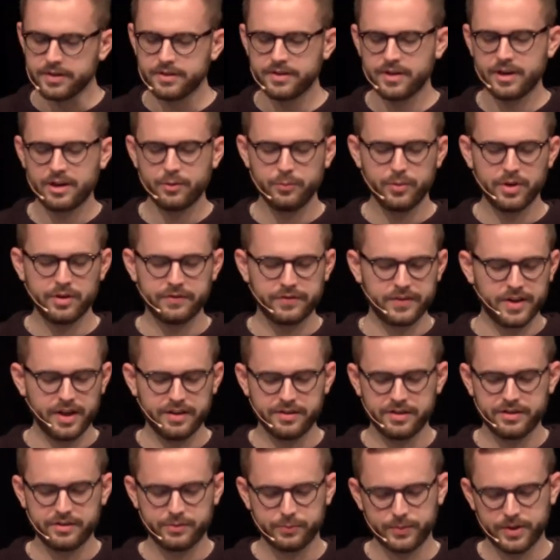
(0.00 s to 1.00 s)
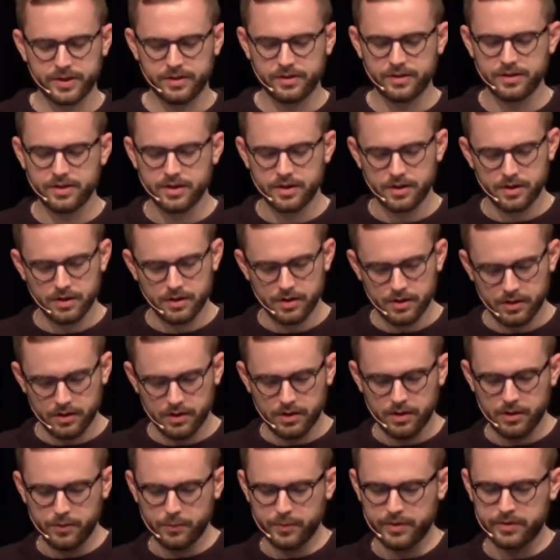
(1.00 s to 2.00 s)
And then we have cases, well,
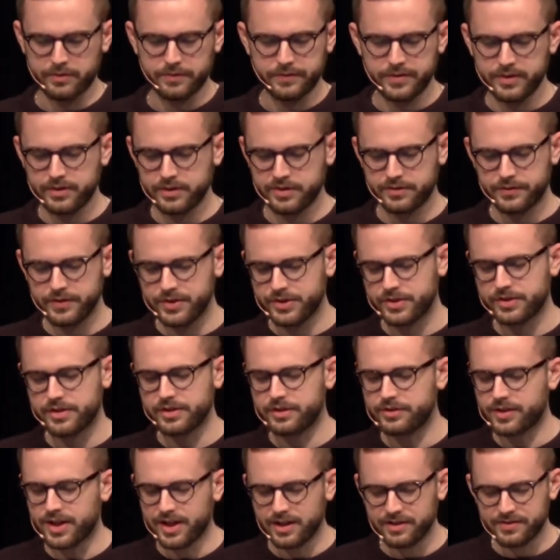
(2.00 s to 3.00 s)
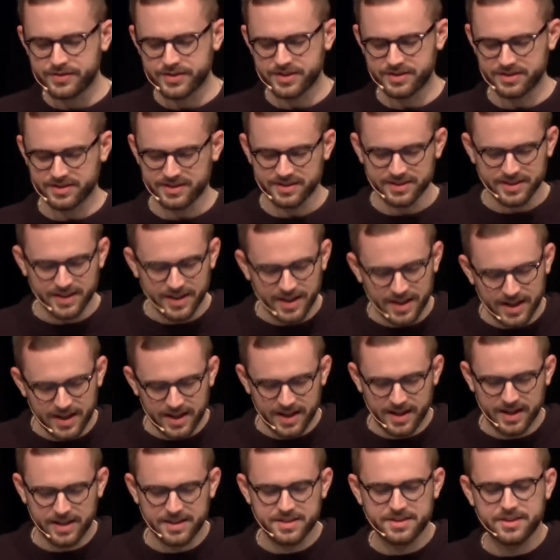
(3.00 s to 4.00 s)
where Phineas Fisher arrives and
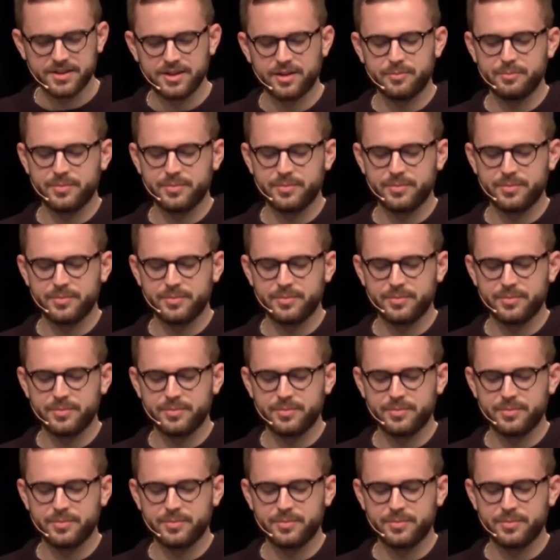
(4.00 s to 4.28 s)
hacks the